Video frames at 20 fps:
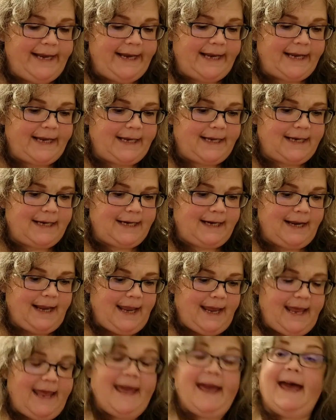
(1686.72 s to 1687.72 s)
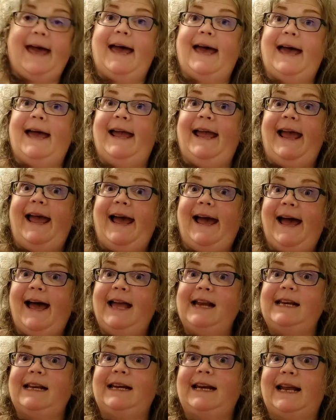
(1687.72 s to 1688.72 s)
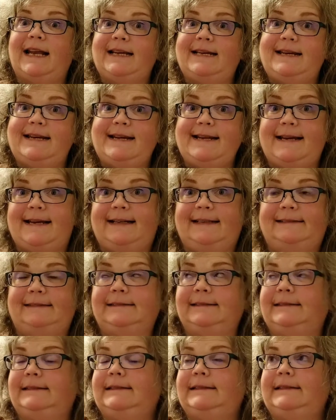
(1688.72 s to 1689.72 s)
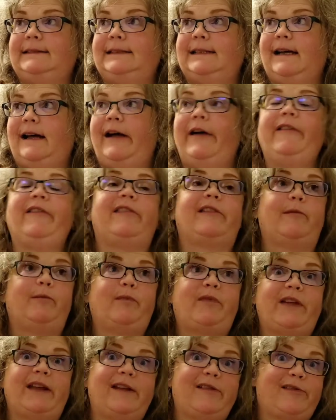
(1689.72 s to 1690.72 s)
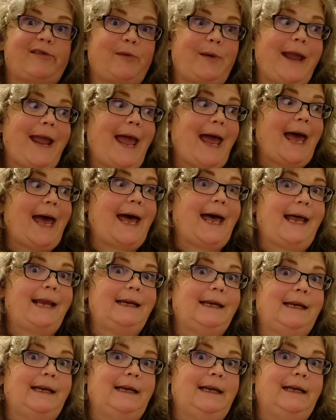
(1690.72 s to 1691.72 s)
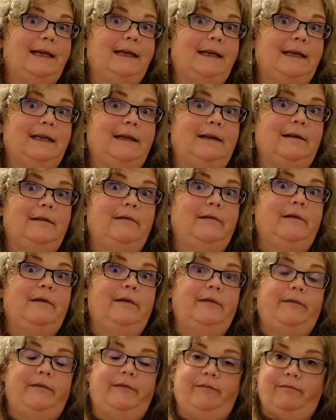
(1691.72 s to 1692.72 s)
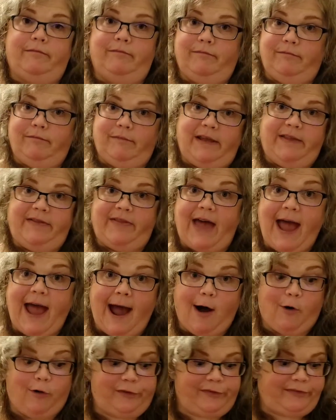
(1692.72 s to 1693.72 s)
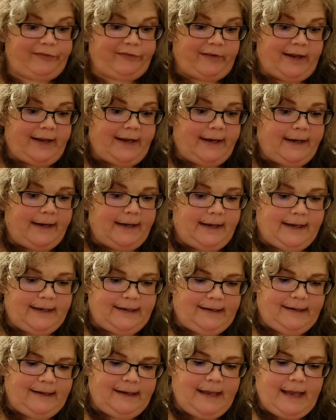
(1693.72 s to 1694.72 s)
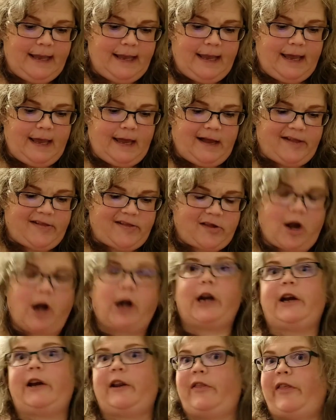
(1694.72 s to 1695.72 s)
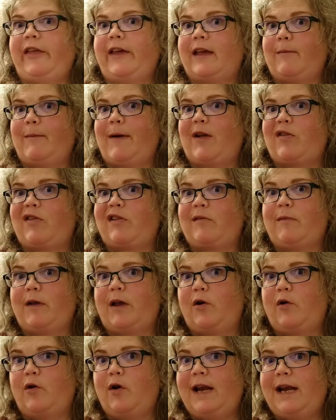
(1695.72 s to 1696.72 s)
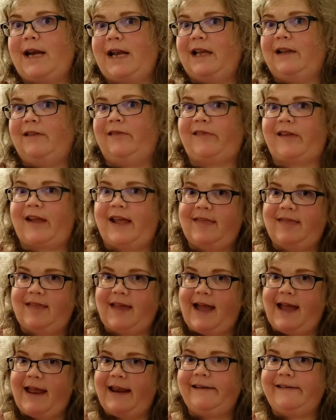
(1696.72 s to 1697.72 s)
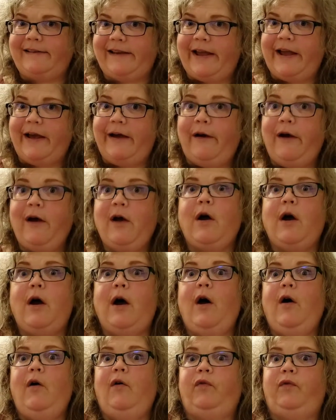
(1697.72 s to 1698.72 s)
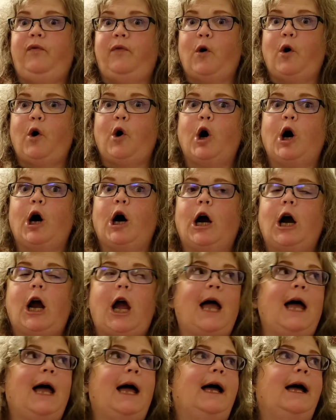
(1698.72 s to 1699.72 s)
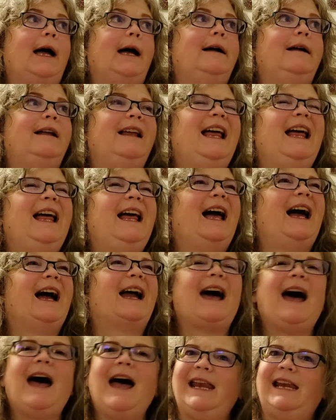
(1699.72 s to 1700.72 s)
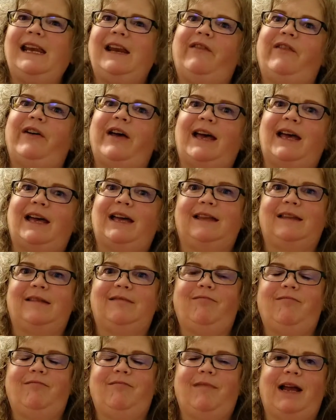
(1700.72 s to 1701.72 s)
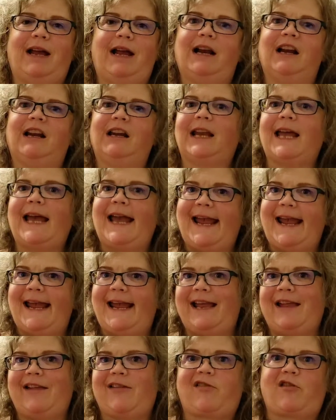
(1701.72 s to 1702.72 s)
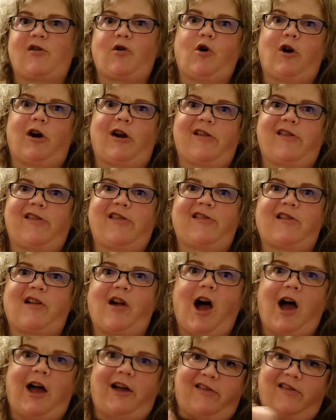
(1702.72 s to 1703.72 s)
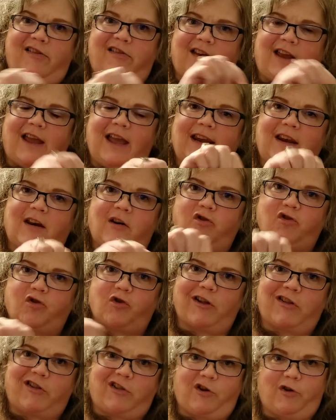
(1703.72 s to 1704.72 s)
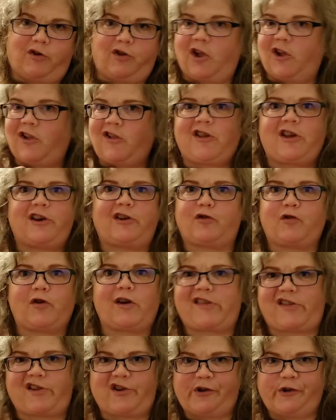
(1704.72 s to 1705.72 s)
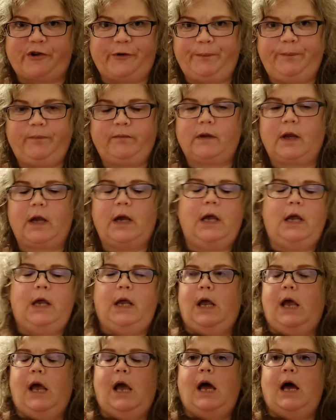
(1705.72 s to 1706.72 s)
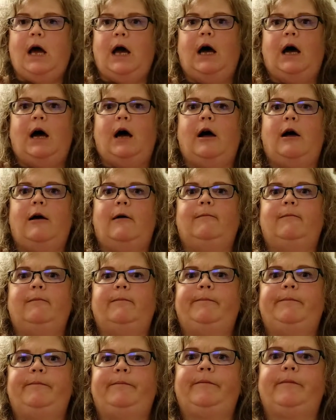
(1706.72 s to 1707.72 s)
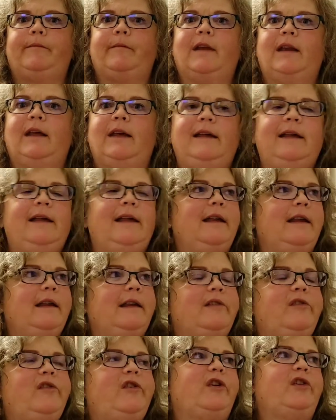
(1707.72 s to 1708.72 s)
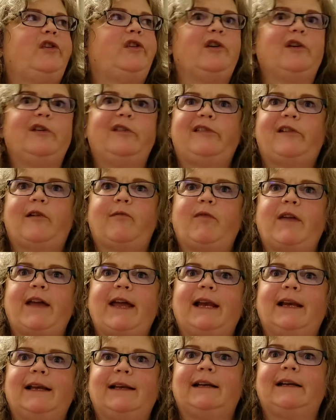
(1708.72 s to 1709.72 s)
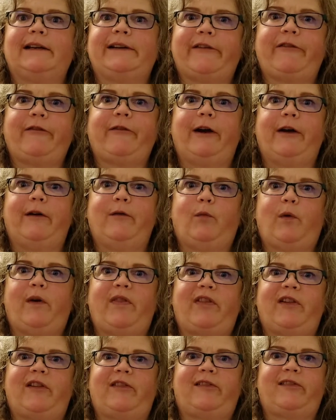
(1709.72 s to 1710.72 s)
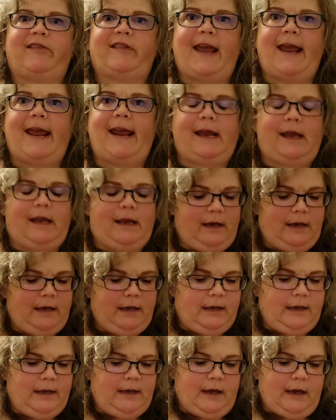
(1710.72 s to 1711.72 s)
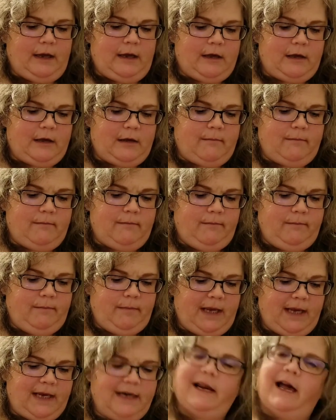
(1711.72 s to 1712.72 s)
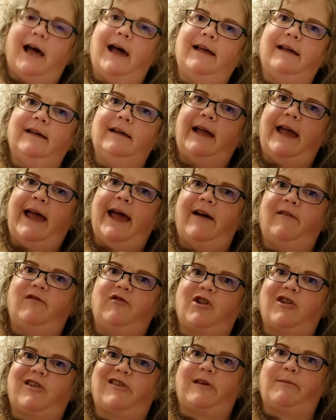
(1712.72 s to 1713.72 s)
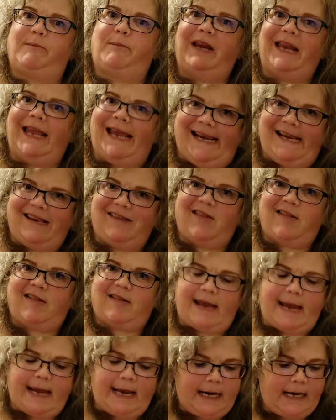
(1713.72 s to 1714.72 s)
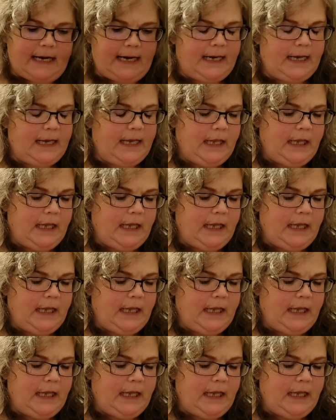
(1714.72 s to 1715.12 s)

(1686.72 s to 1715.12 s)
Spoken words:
and I had an idea, some things we had in the house, and I started to think about some ingredients, and an idea for a kind of a glaze or a sauce to kind of drizzle, just a drizzle, to do something a little different with the steak, and not have just a plain steak.